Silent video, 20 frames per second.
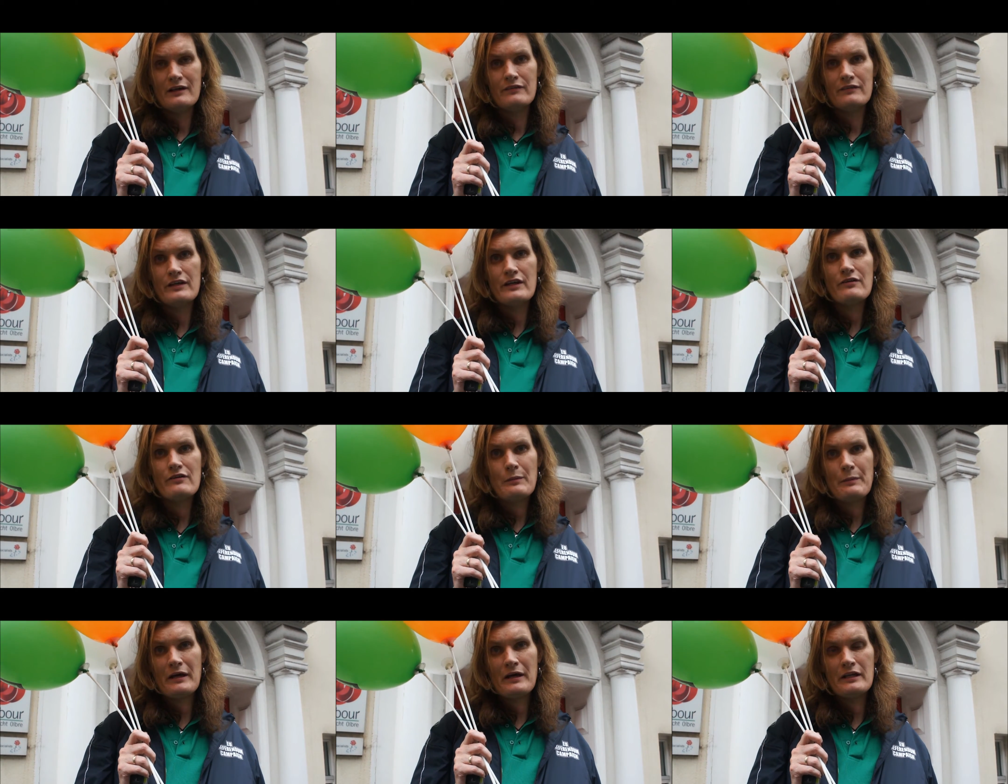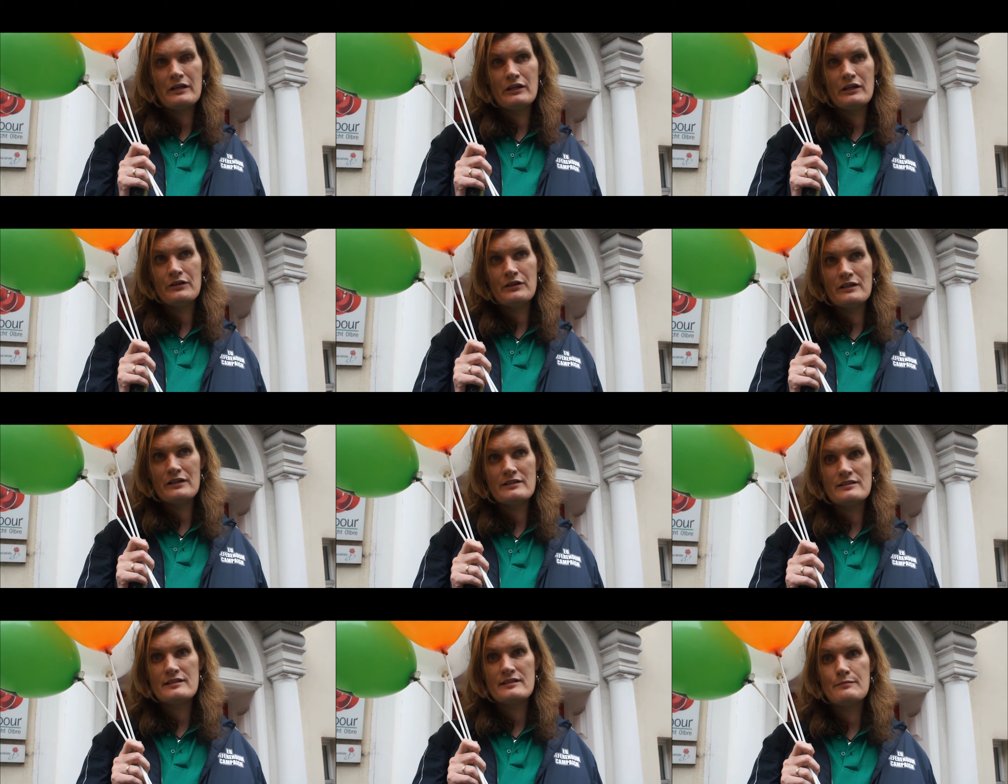The European
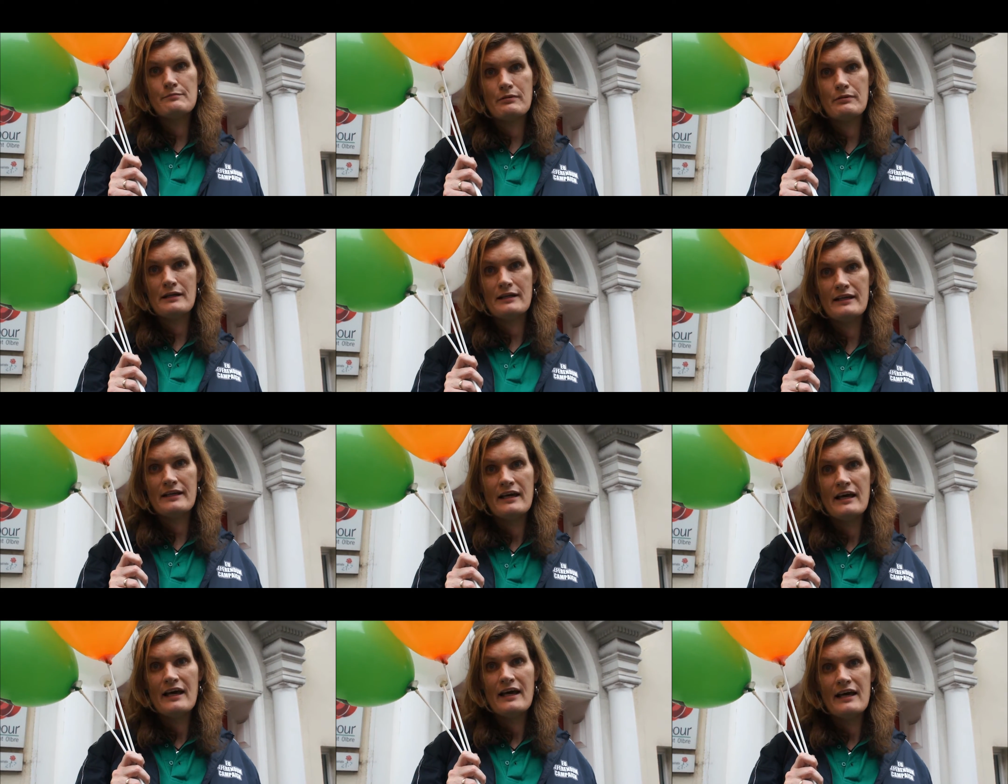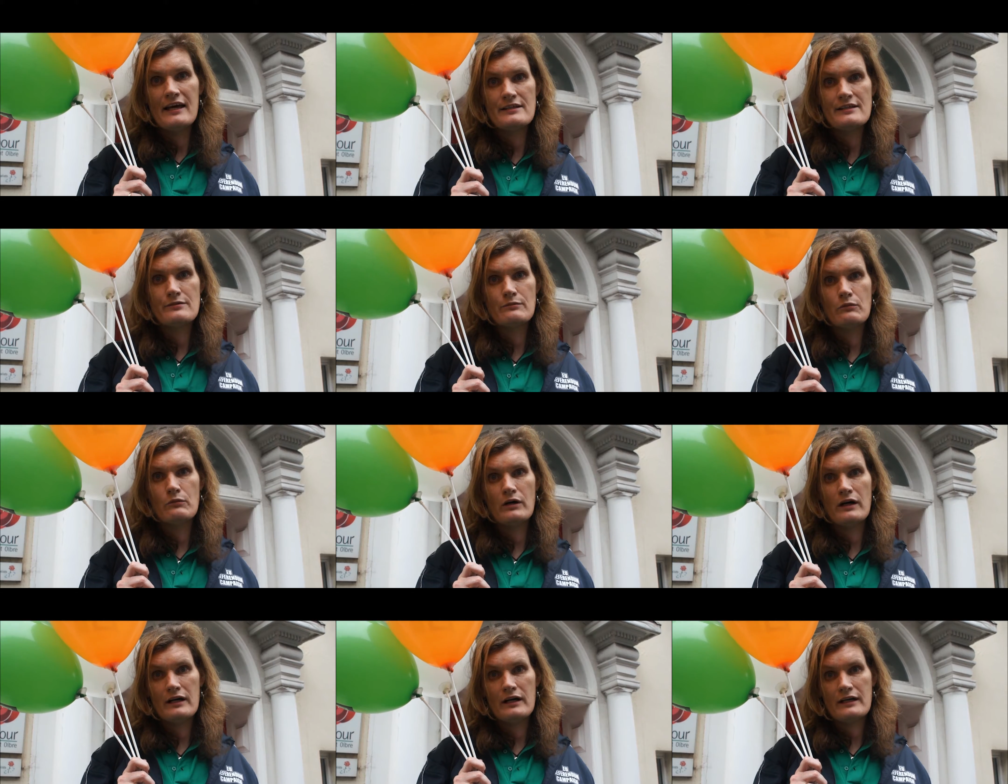Union simply
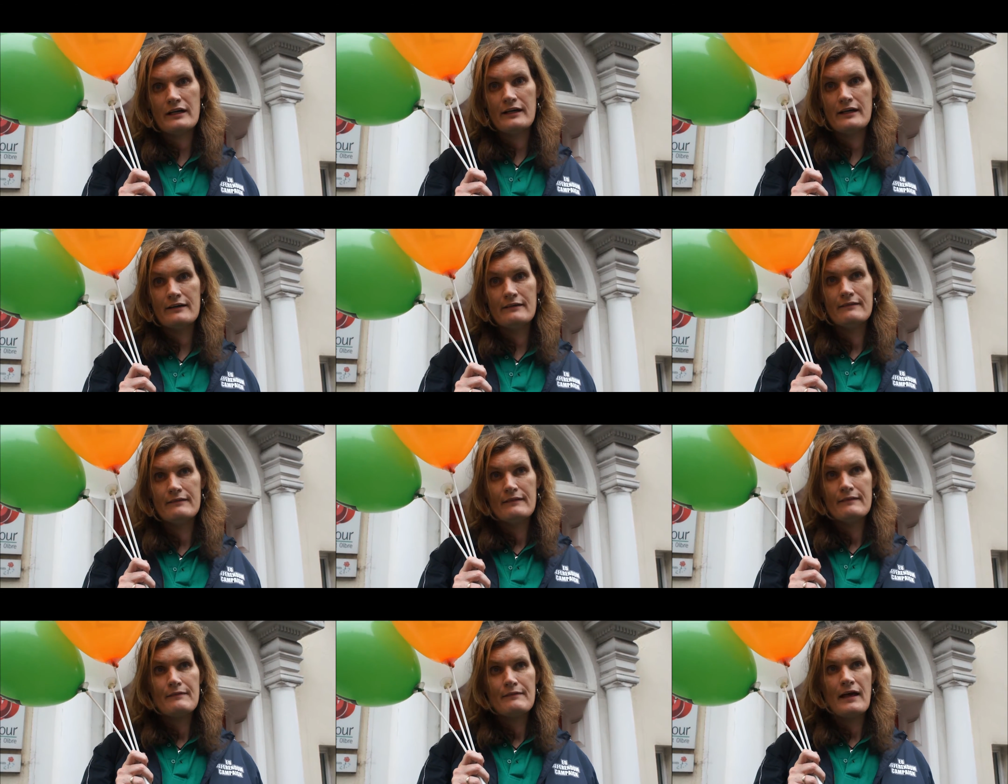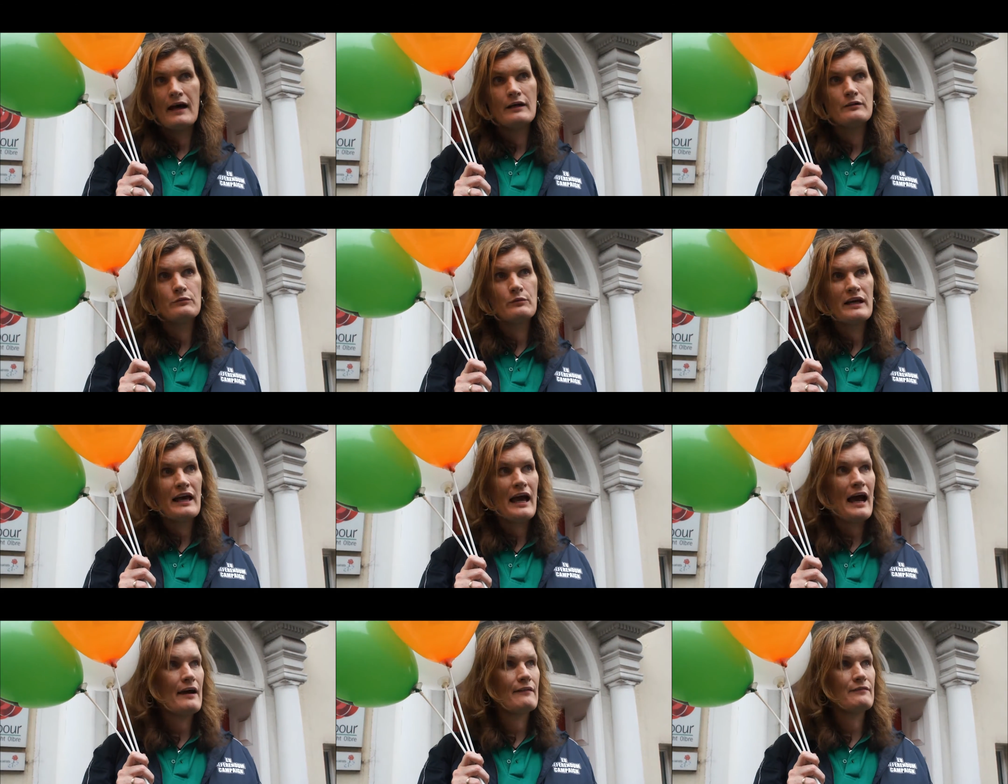isn't working, and
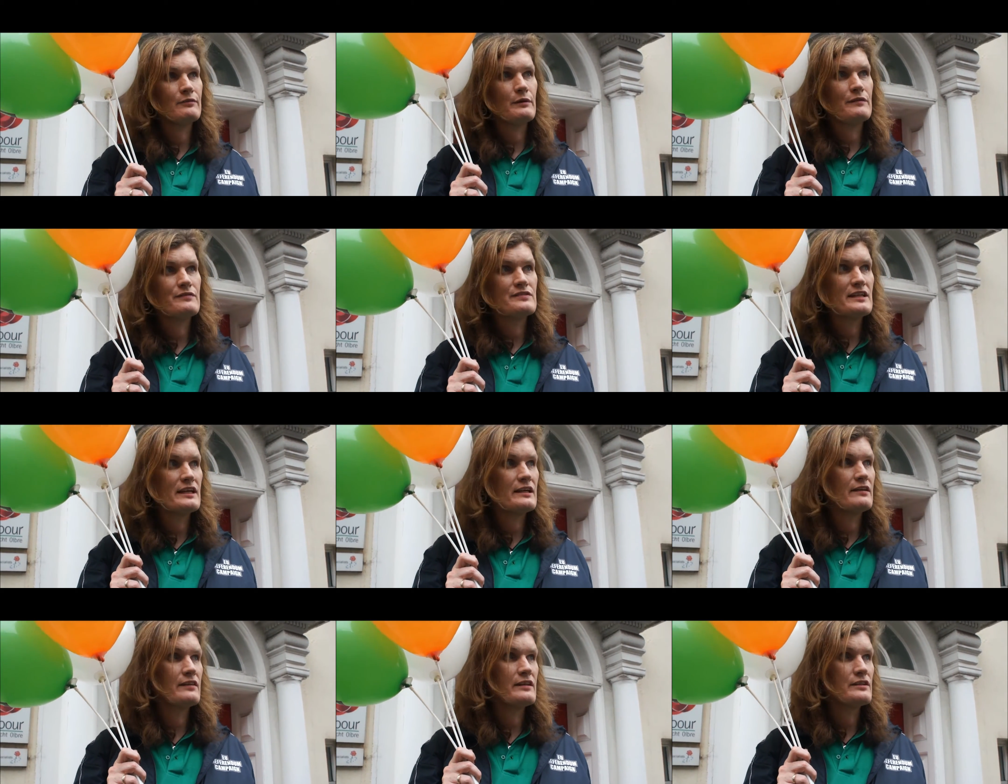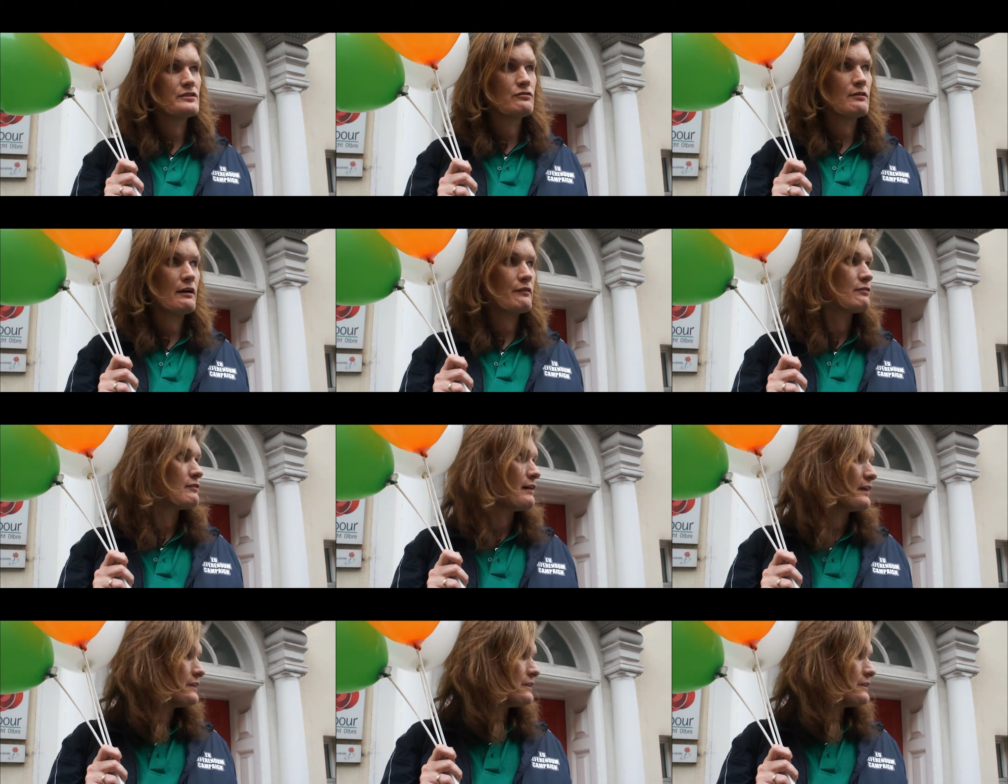we have we've seen this
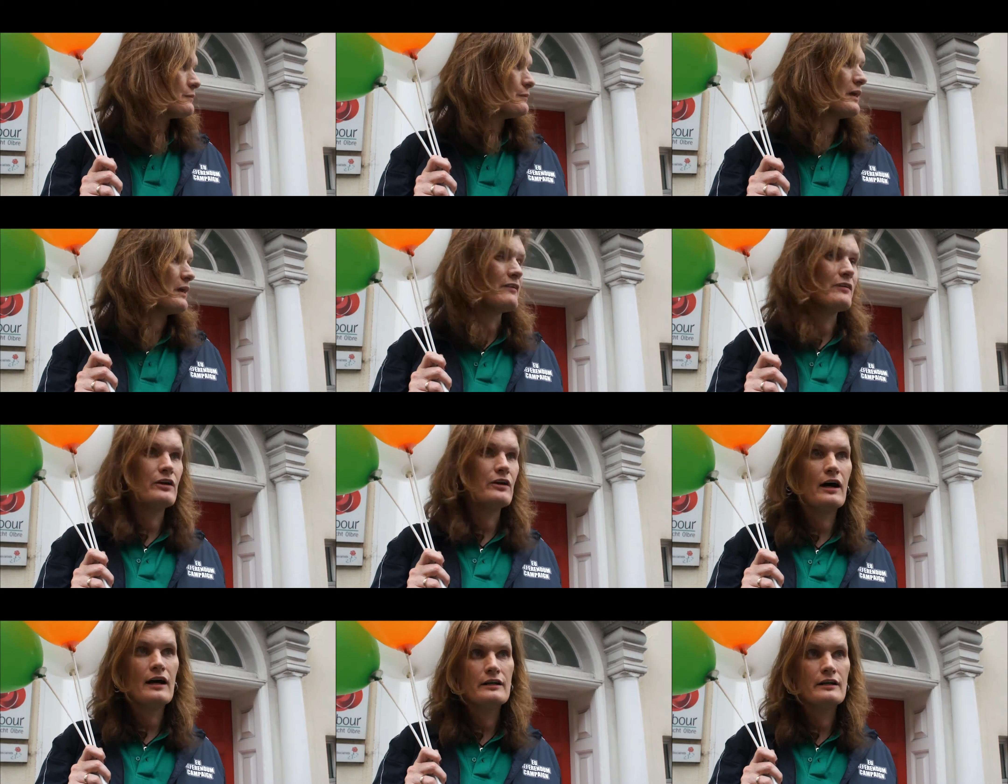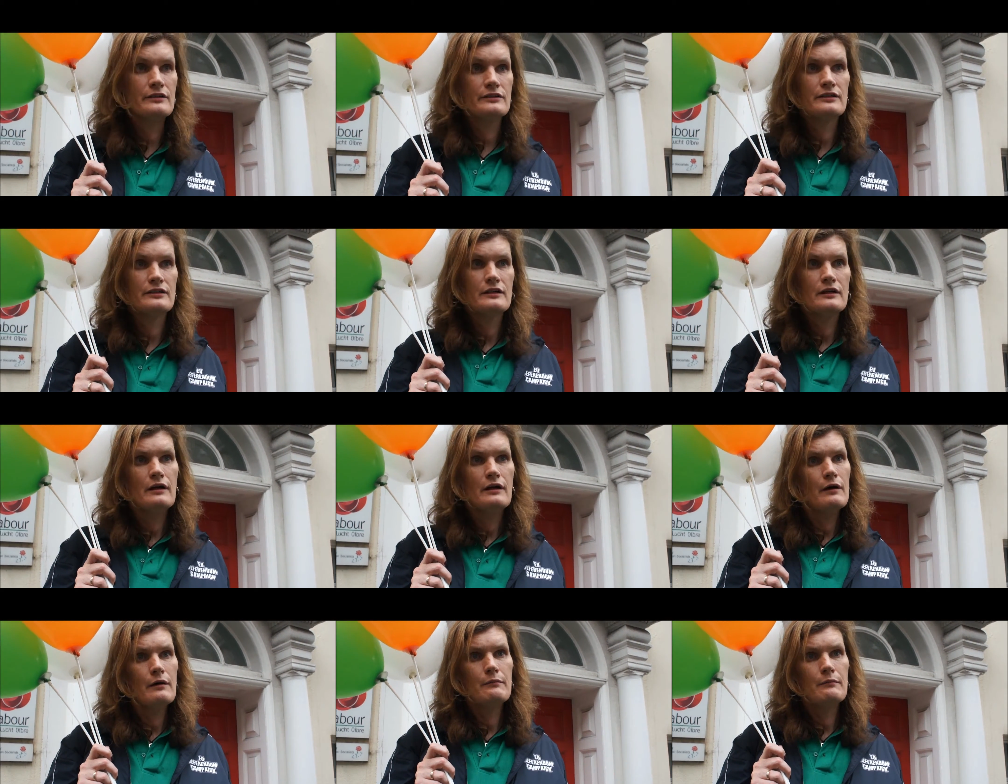referendum here in
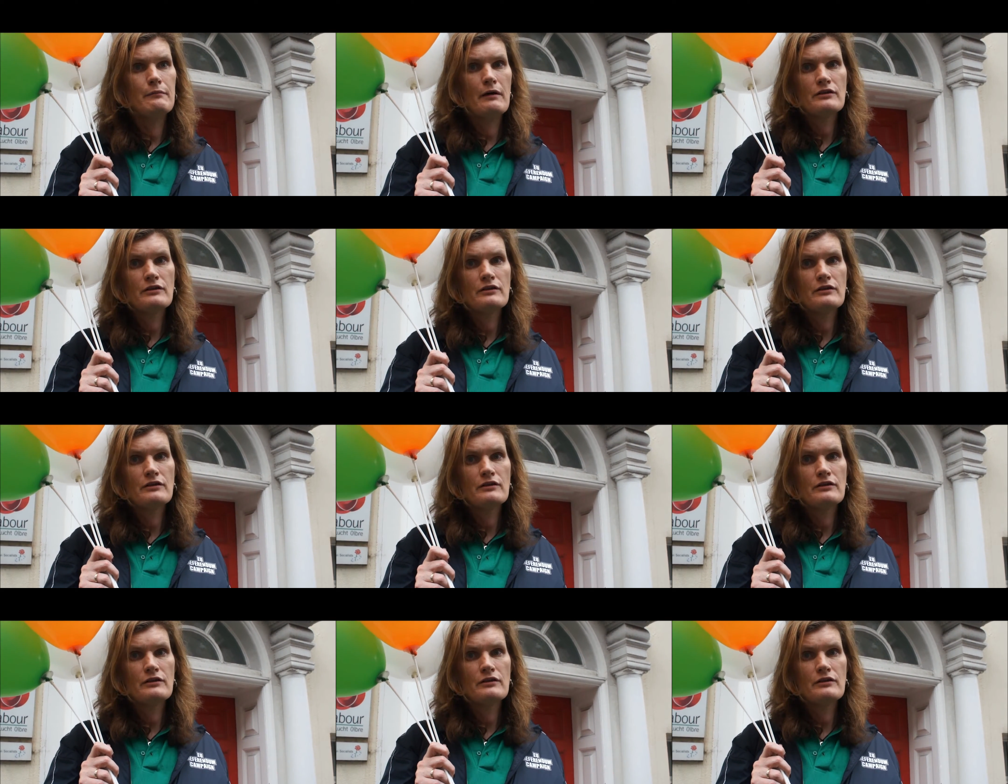Ireland.